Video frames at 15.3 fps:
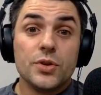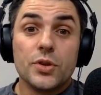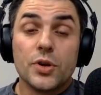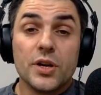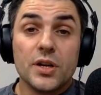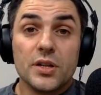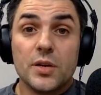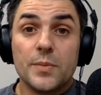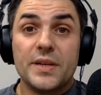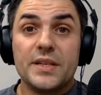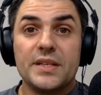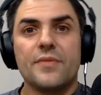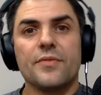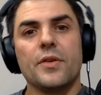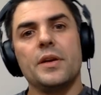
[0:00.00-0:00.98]
learn it a little bit
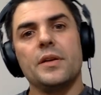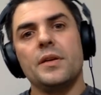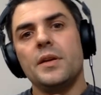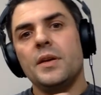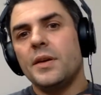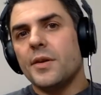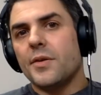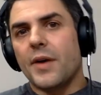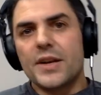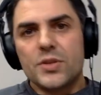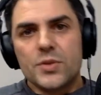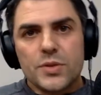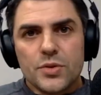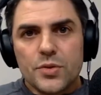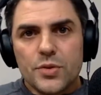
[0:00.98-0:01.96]
different.
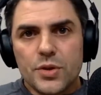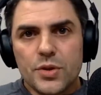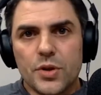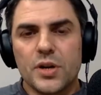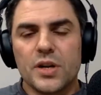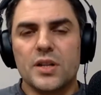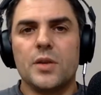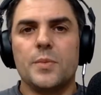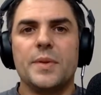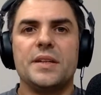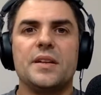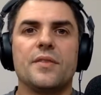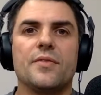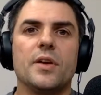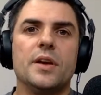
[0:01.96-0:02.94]
Graduate school you learn it a little bit
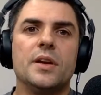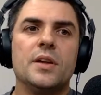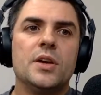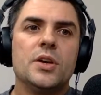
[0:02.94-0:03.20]
different.